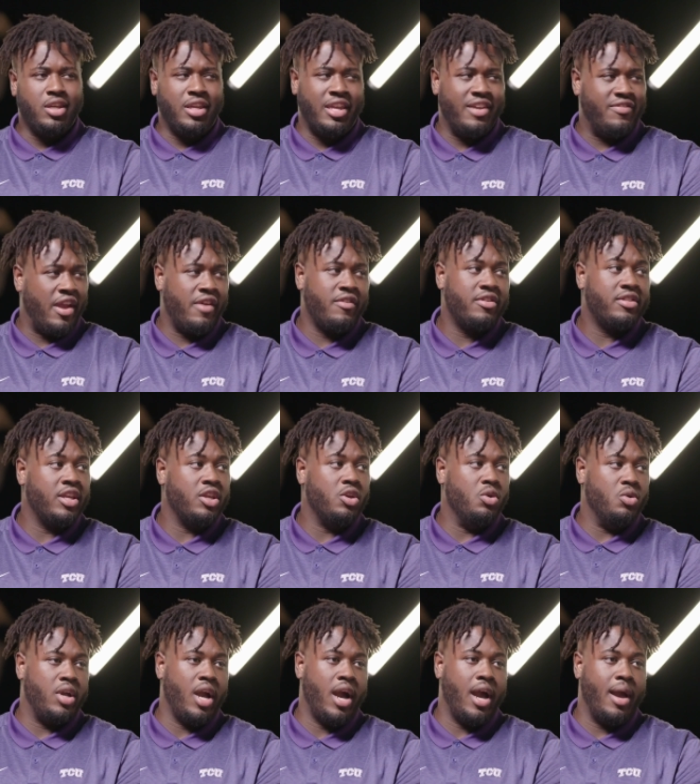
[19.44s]
Give everything
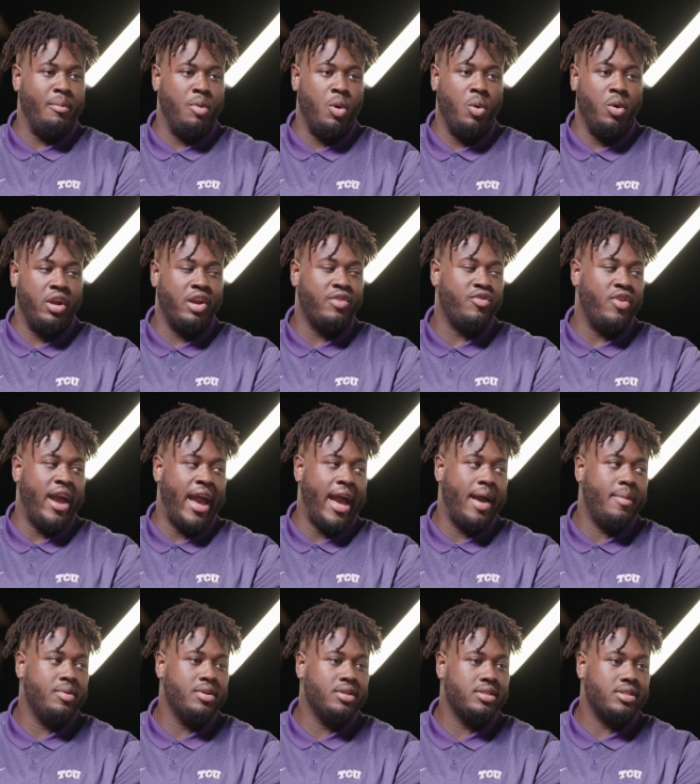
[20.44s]
you got, but whatever
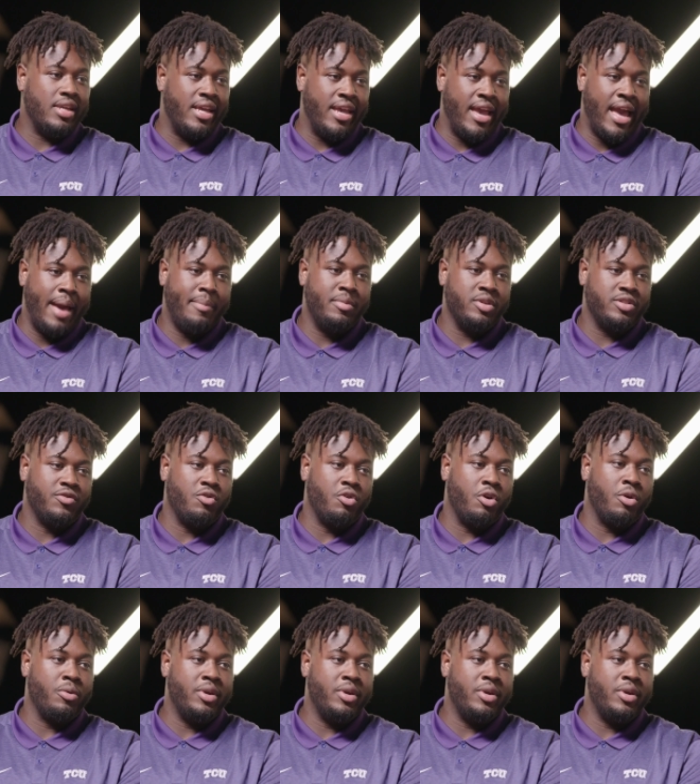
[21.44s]
happens, it happens for a